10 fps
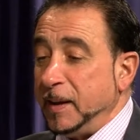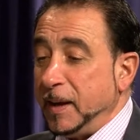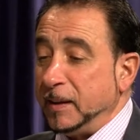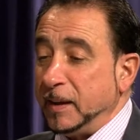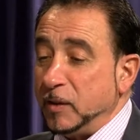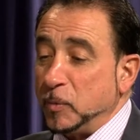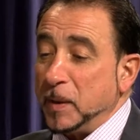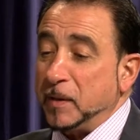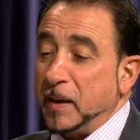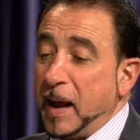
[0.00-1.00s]
and Lynn
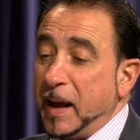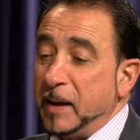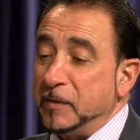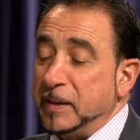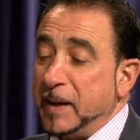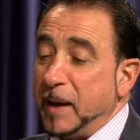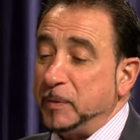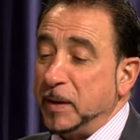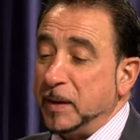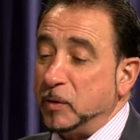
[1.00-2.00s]
Smith and I have
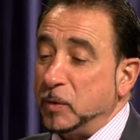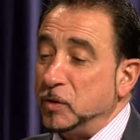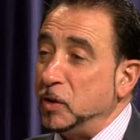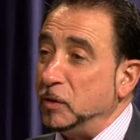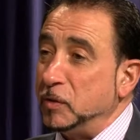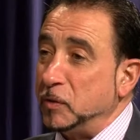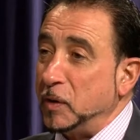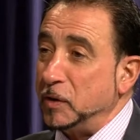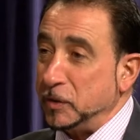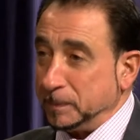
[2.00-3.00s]
adapted it into a children's
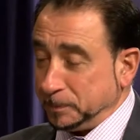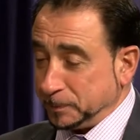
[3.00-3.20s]
version,